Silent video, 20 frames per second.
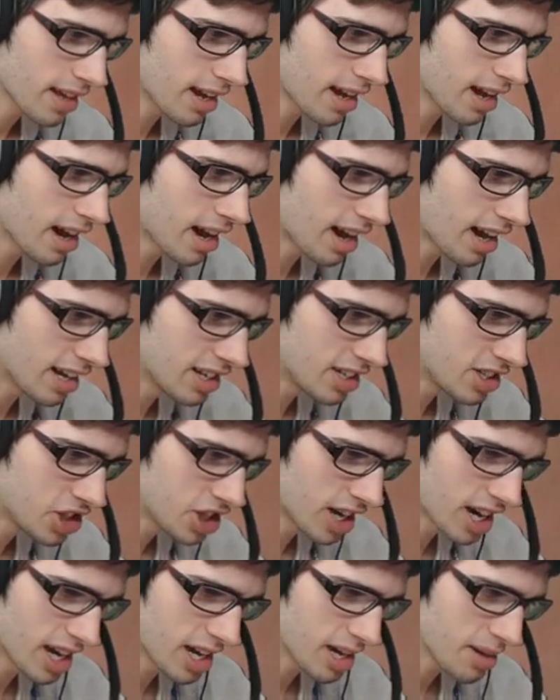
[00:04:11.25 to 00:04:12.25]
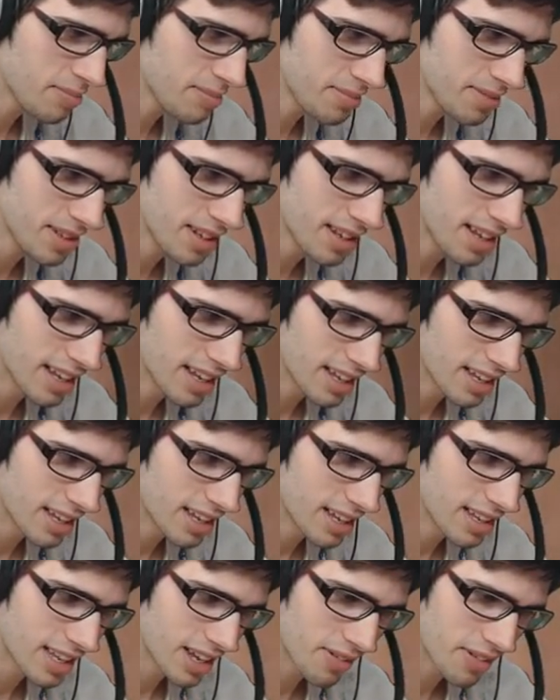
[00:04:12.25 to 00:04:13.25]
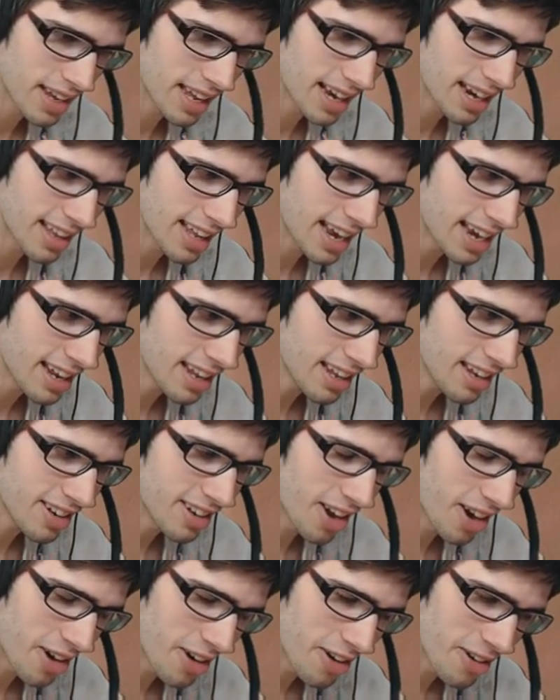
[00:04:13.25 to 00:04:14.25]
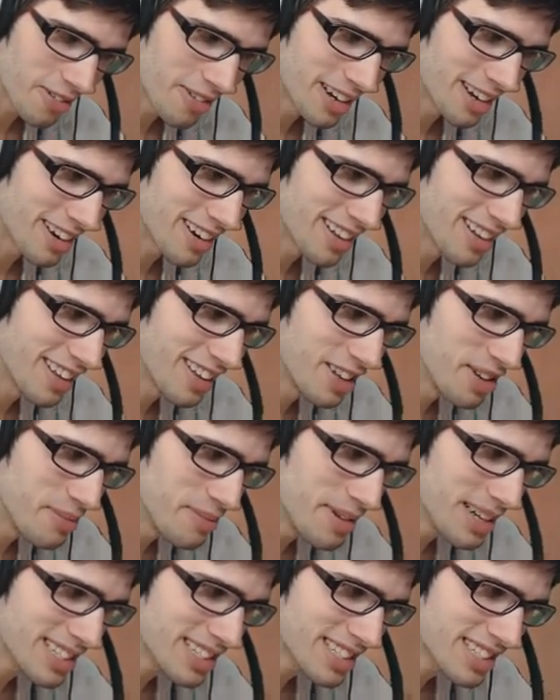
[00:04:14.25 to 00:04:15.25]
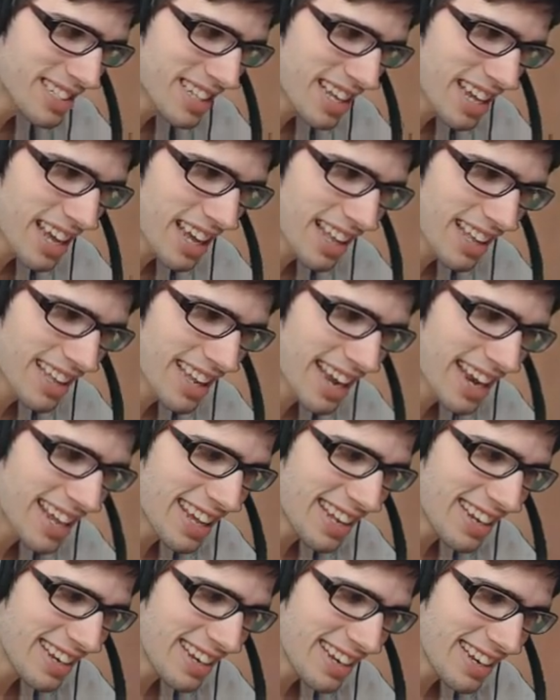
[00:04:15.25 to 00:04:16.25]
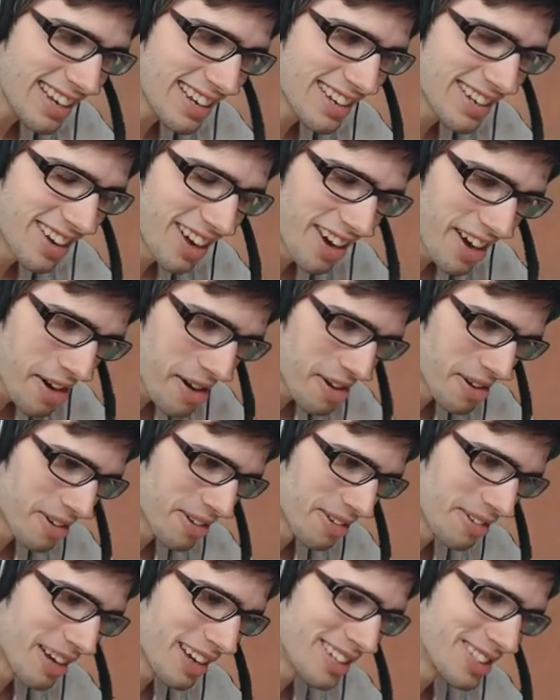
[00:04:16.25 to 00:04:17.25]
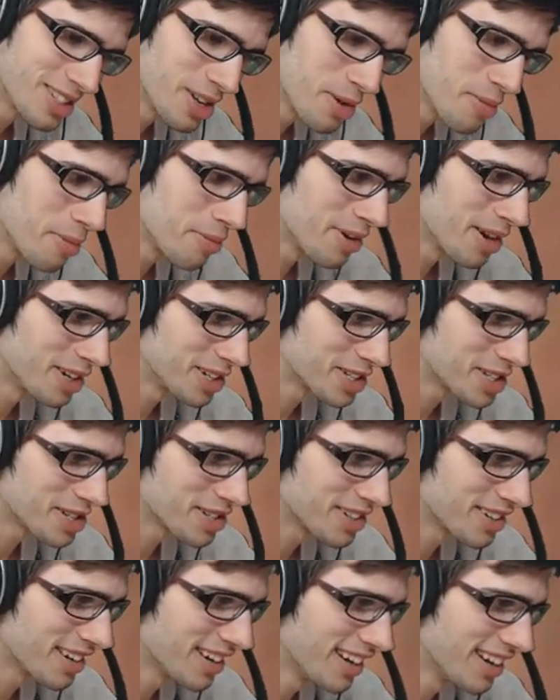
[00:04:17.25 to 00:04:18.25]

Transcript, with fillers: A Hard Charm. Can we get a Ledian? No, we got an Illumise. Ledian? No, a Super Potion.